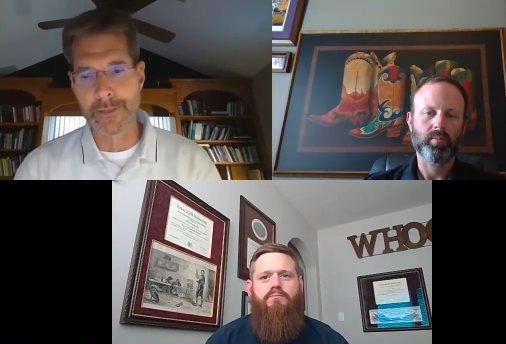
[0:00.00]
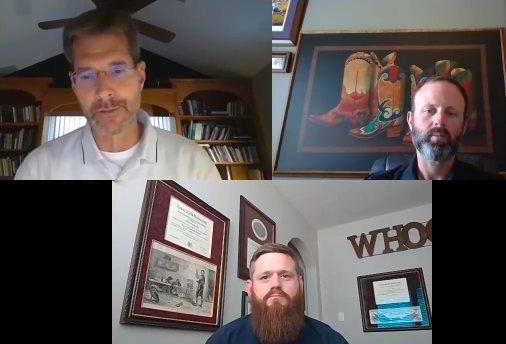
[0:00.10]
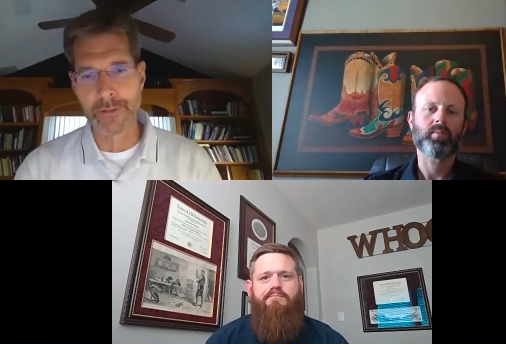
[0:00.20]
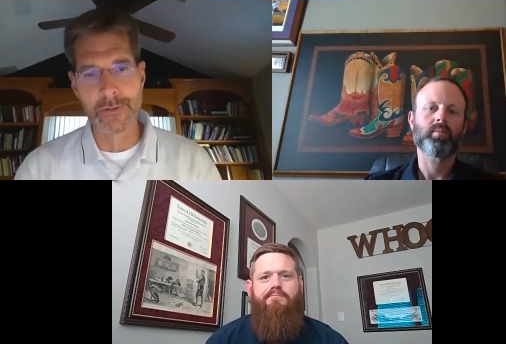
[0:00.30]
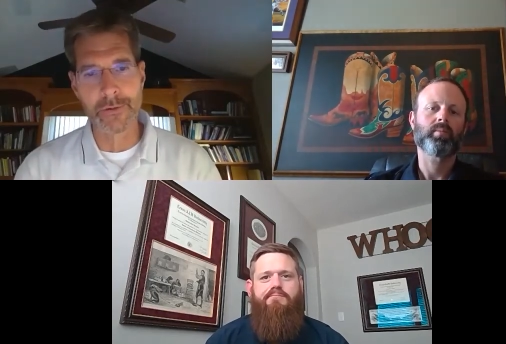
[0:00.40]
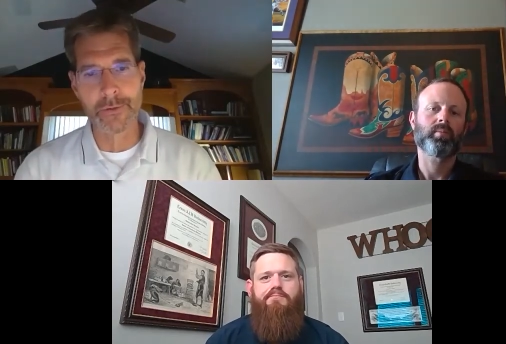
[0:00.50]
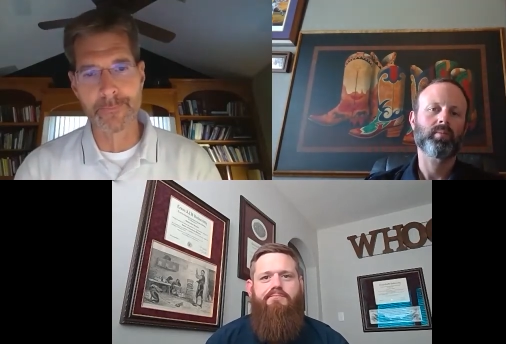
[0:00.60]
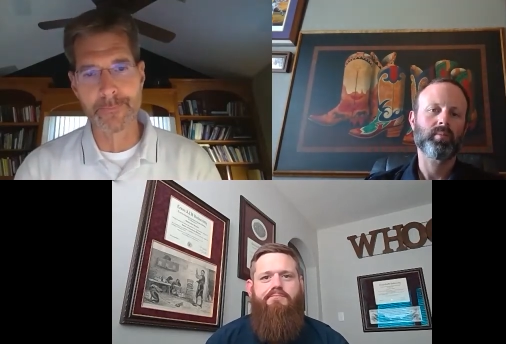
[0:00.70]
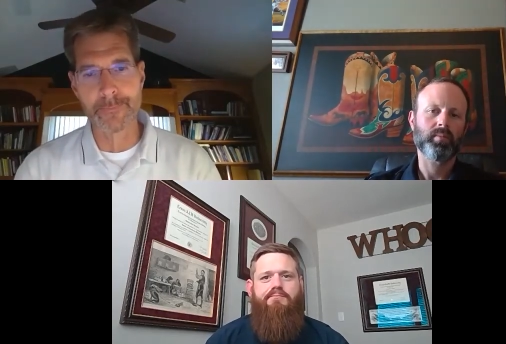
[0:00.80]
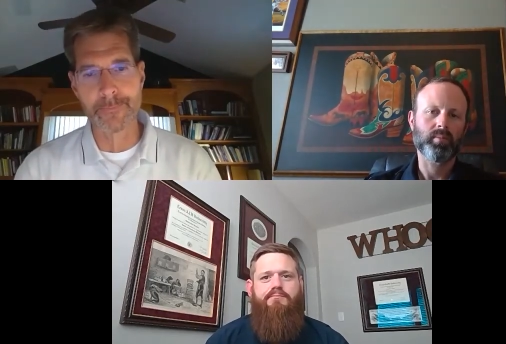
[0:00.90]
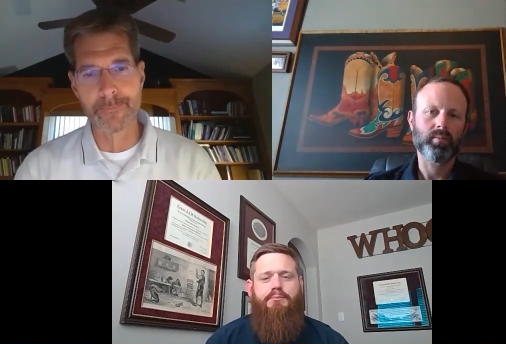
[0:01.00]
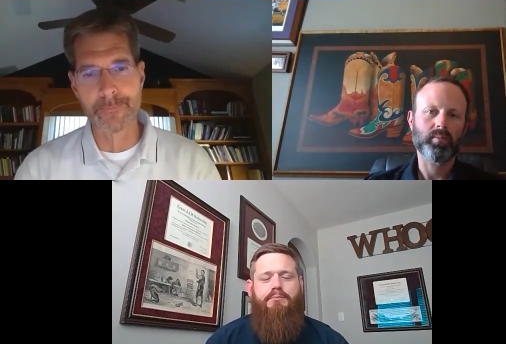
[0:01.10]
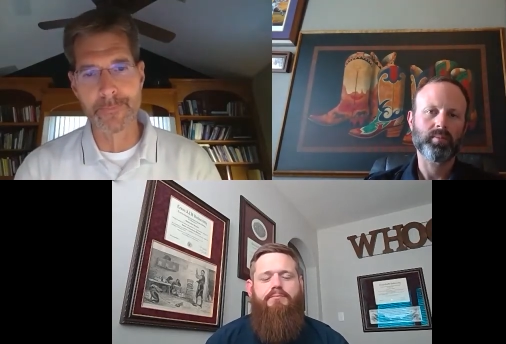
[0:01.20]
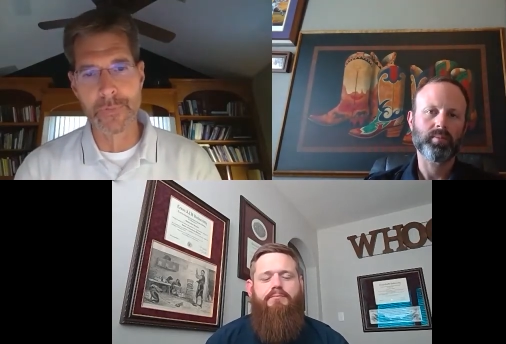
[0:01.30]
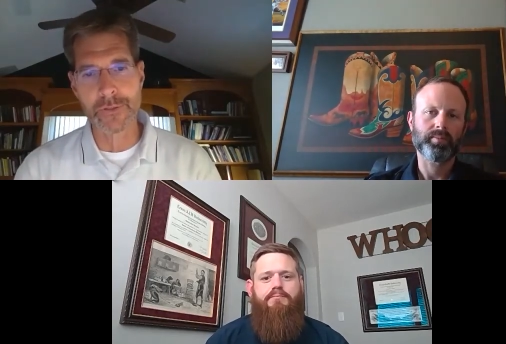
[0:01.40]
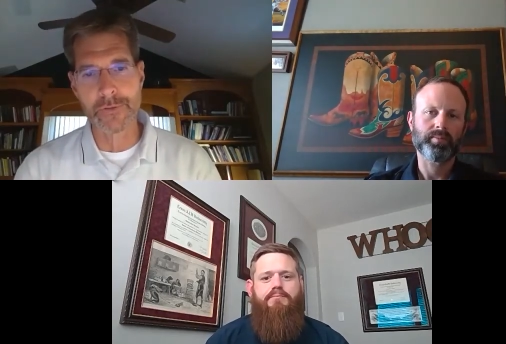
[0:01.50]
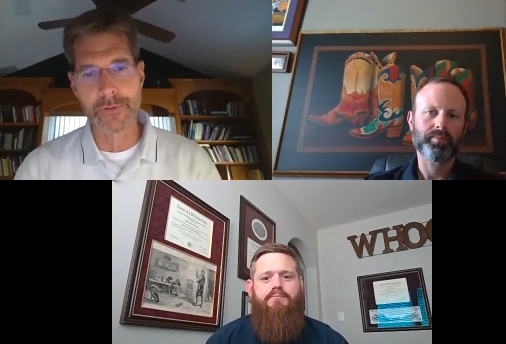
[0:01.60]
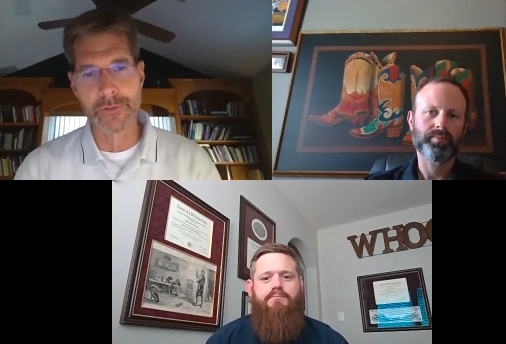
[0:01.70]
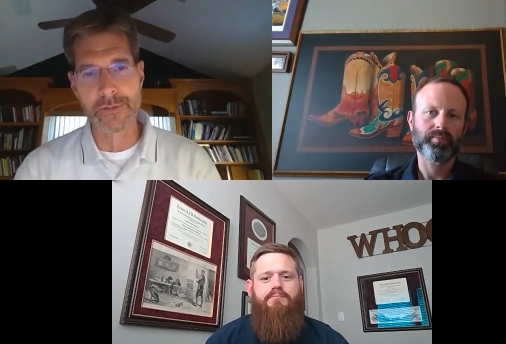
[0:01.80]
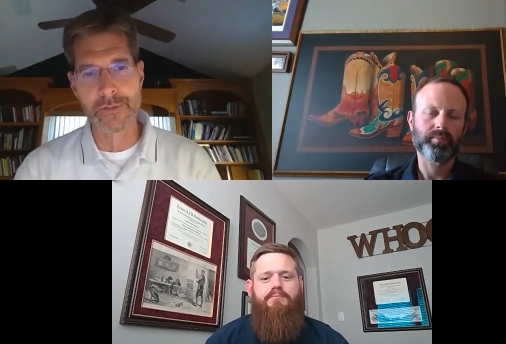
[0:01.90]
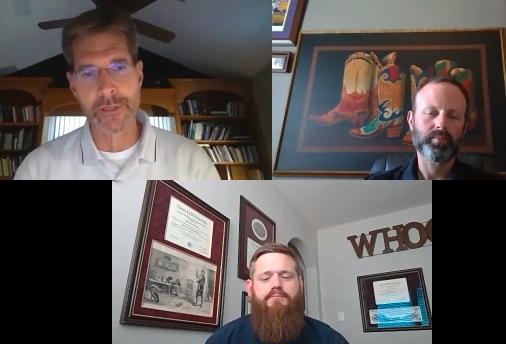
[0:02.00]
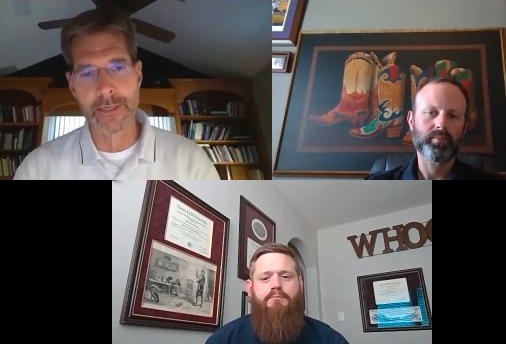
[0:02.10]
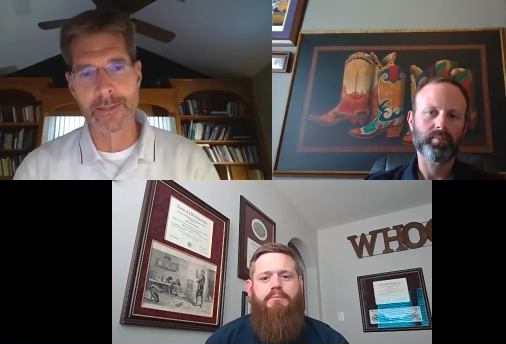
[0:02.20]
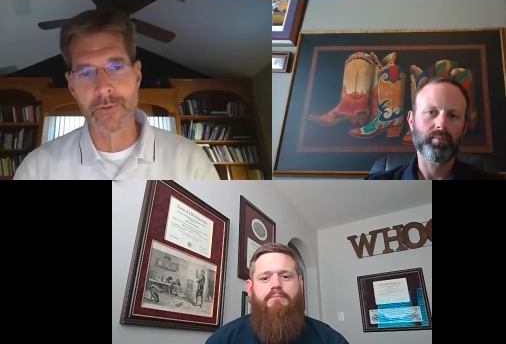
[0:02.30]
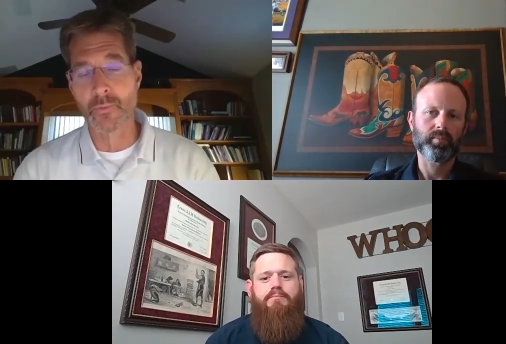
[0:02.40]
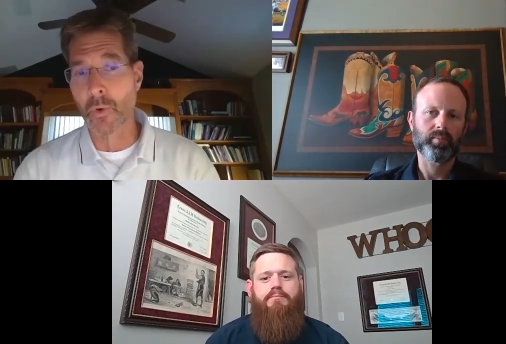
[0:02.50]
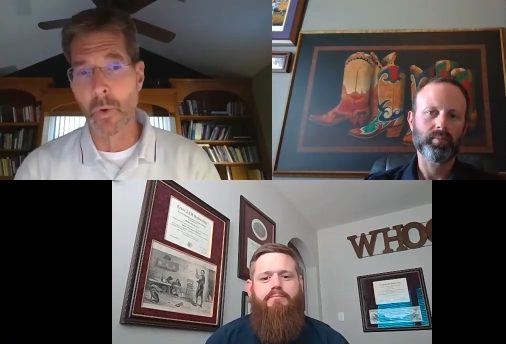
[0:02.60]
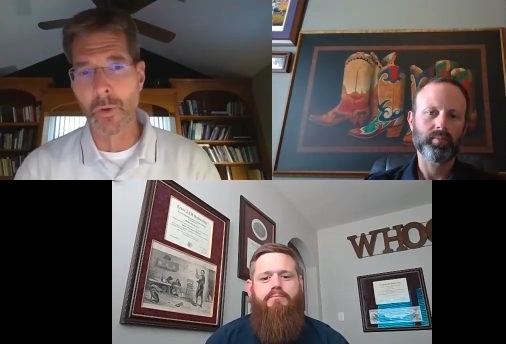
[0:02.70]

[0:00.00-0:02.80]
Speaker 1: Is it their is it their designated role,